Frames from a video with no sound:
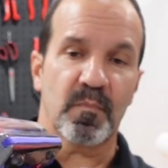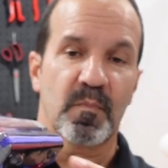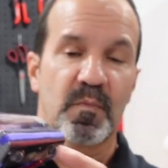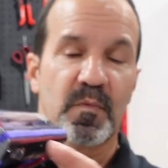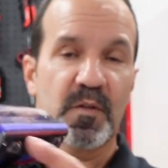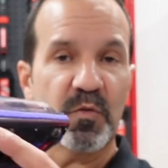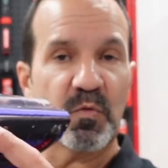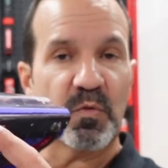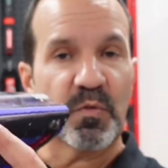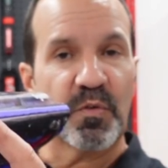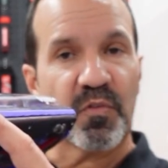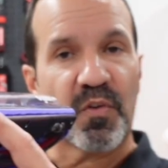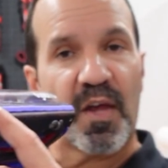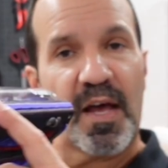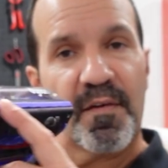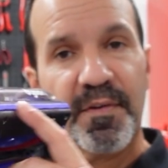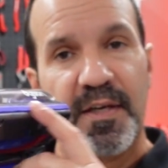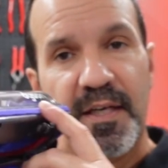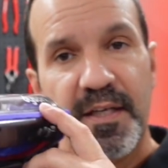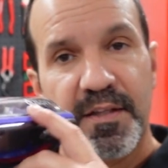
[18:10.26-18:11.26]
This one does
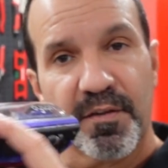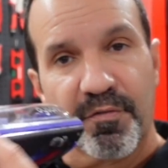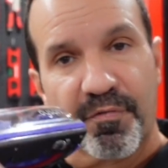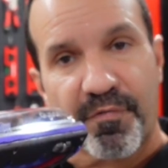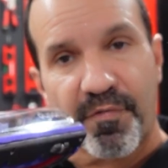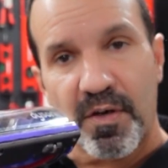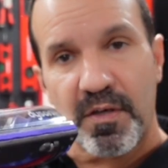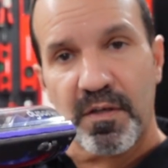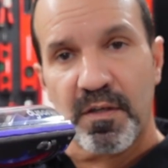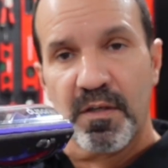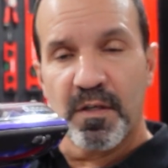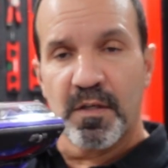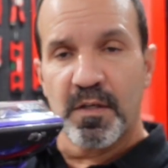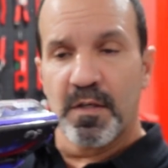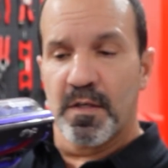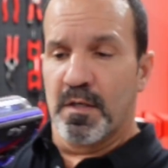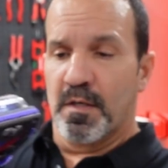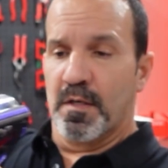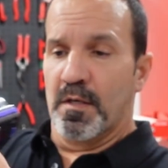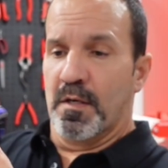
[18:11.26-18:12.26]
have it in the front.
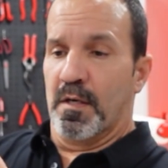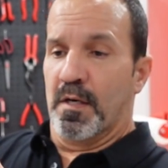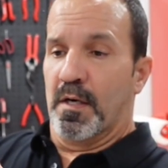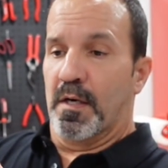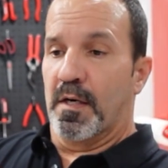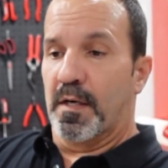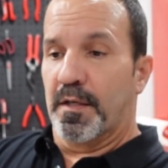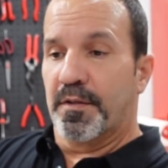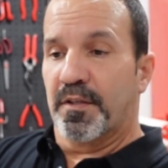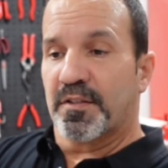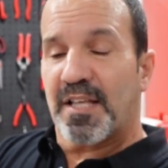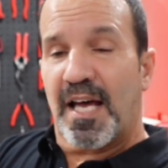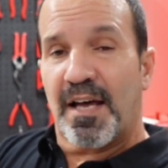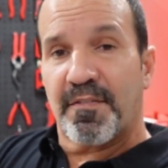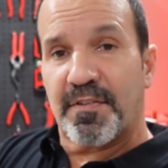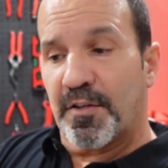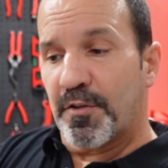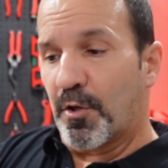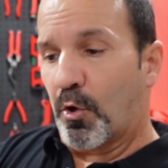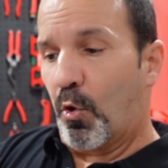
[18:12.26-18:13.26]
It does have
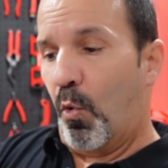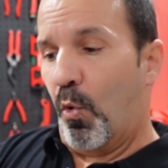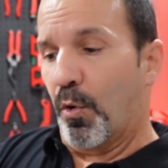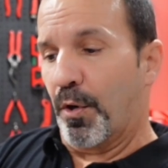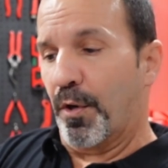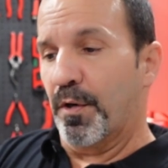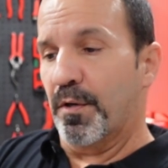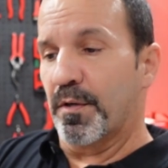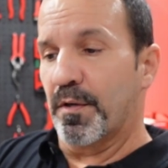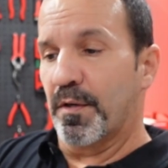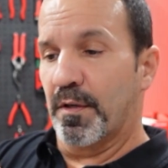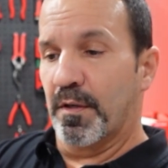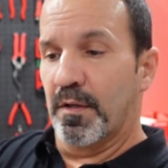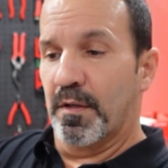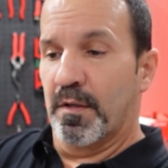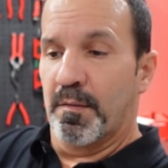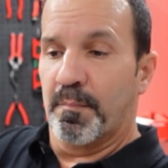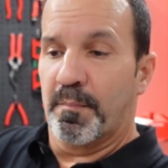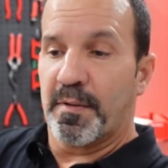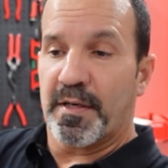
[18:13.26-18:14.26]
it on the corner,
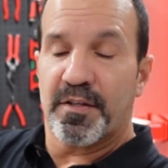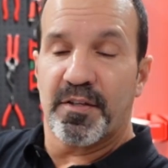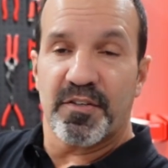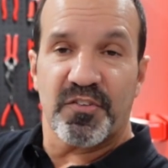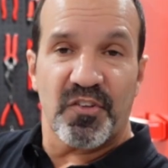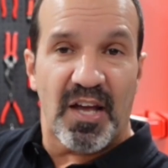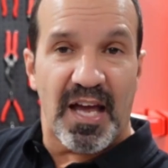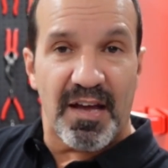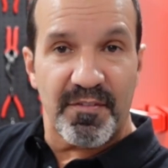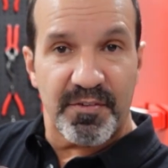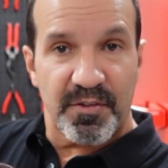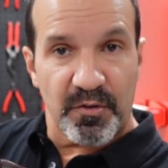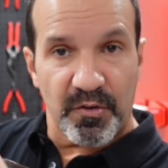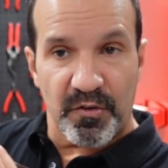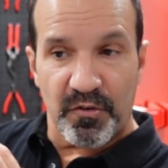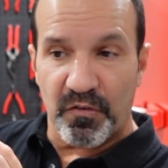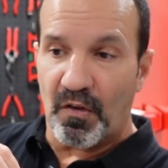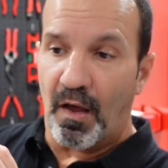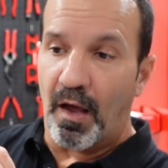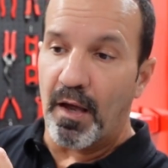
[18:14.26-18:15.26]
but it doesn't have it on the
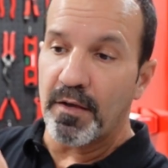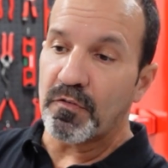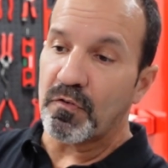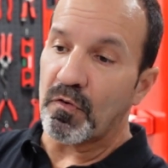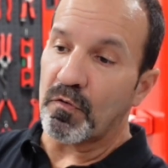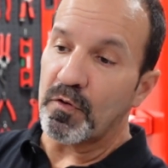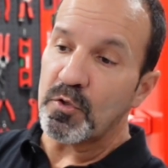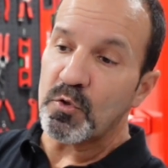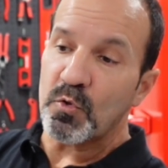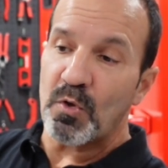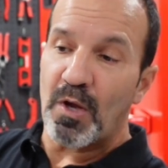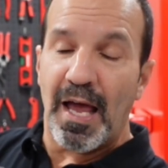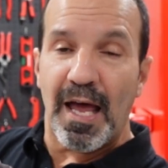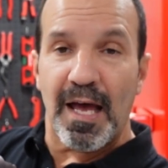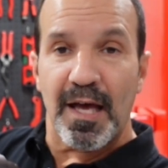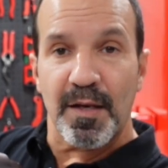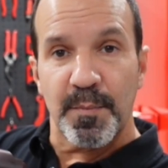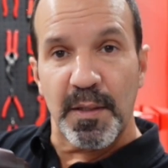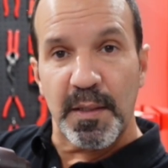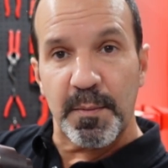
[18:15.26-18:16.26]
side. So they should
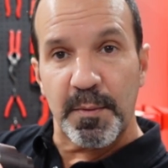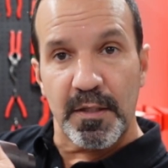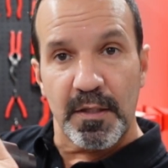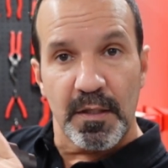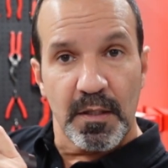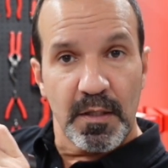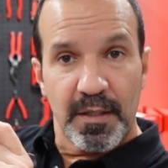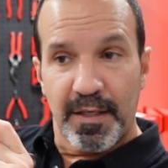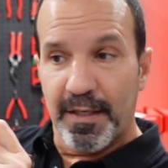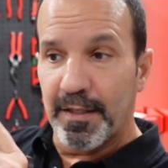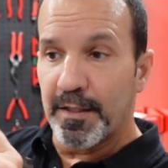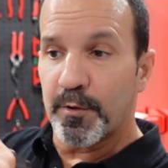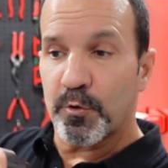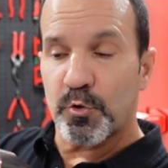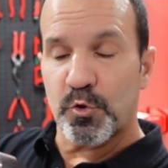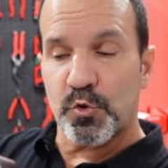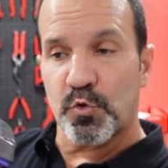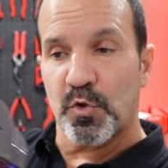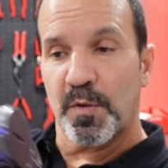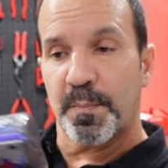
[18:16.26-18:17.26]
add maybe a little
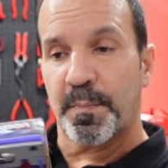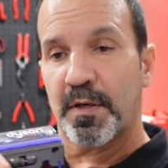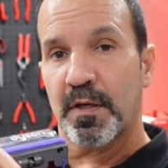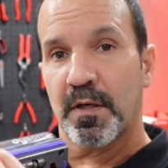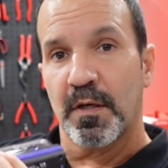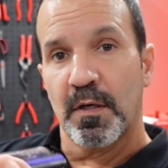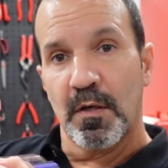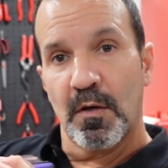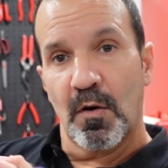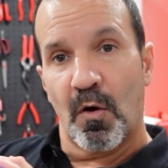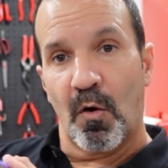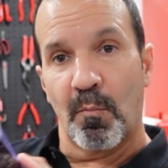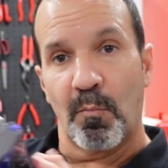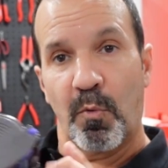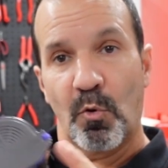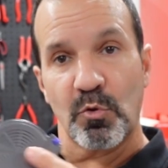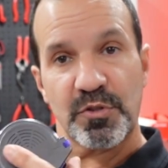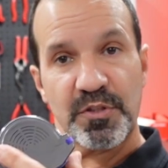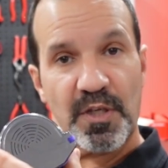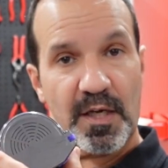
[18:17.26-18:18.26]
strip on
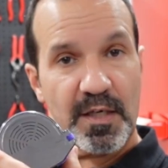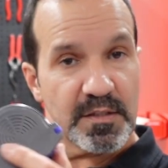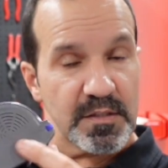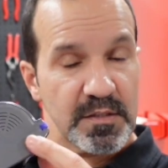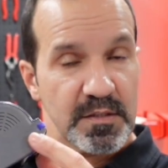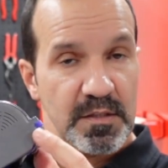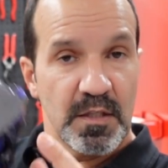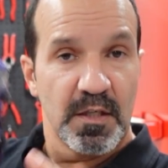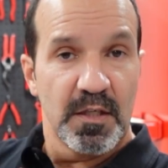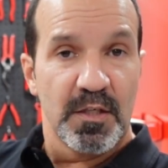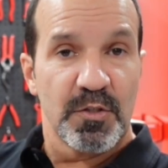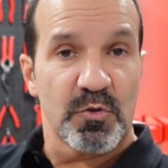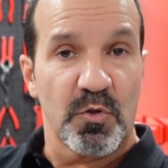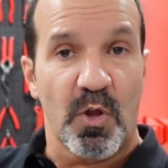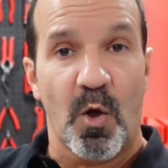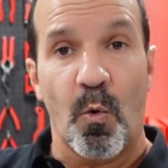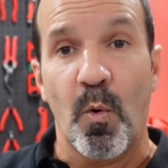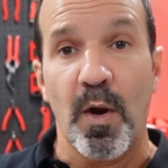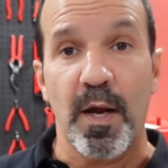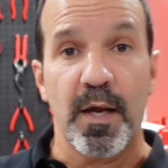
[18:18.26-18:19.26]
both sides, so
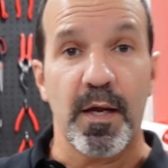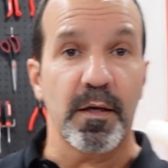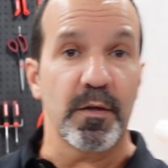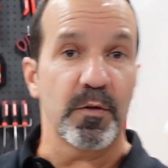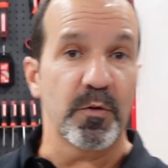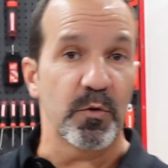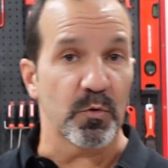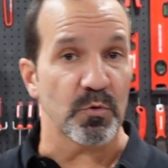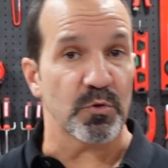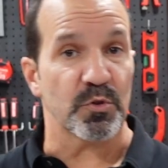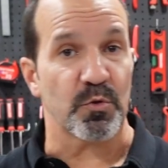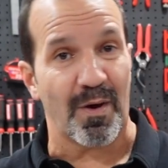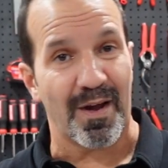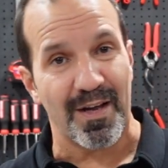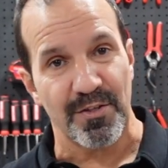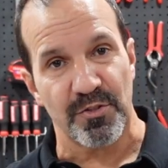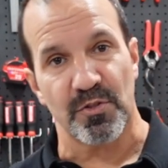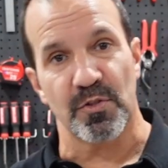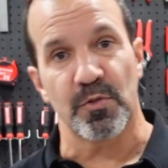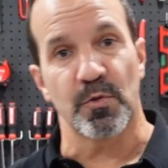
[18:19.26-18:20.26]
that way you don't
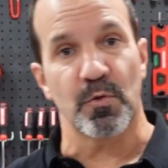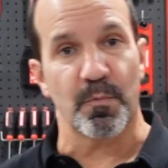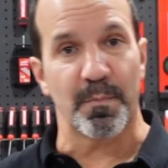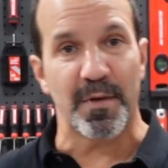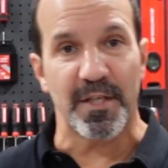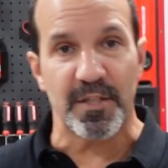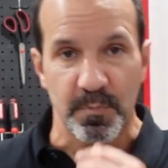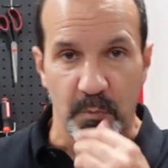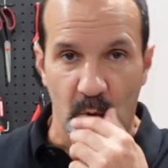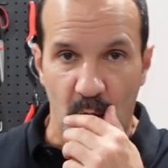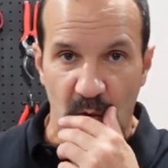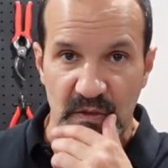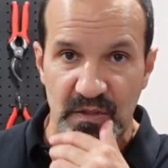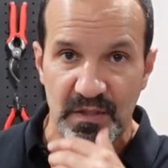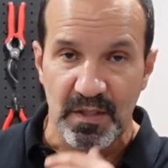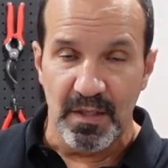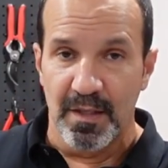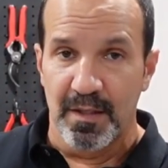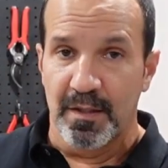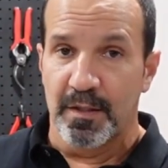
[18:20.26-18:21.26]
scratch your baseboards,
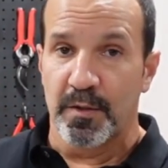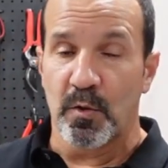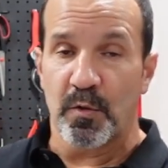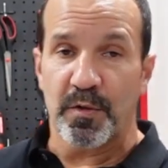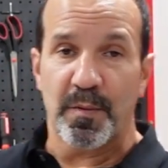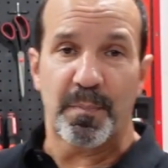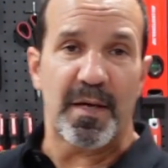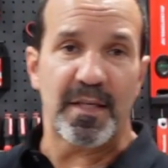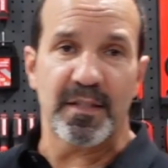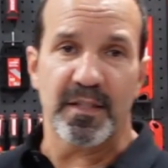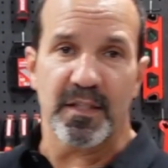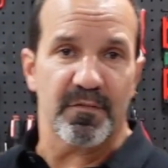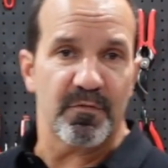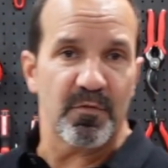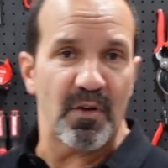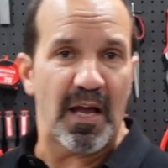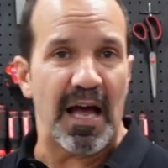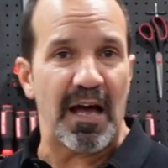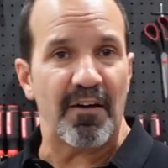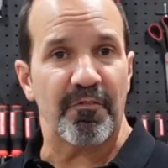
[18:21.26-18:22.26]
you know, depending if you
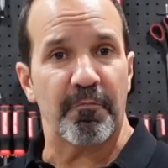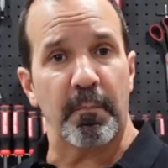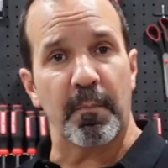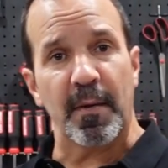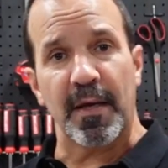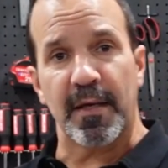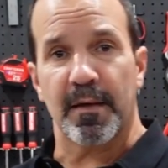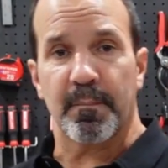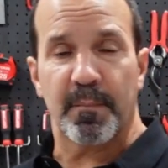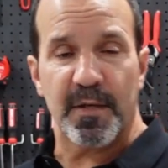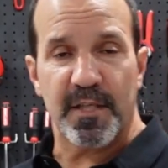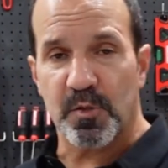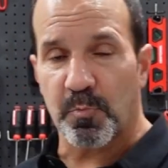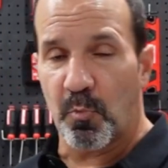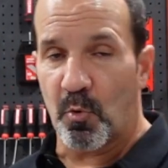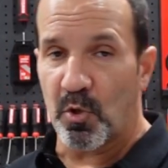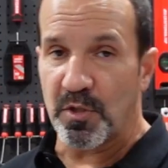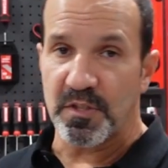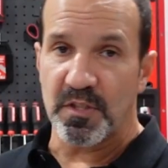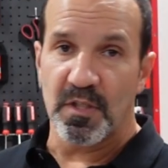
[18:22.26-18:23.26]
have painted
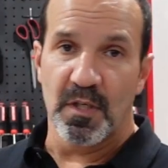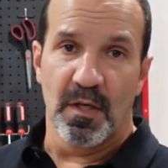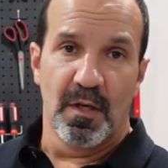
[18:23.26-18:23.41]
baseboards.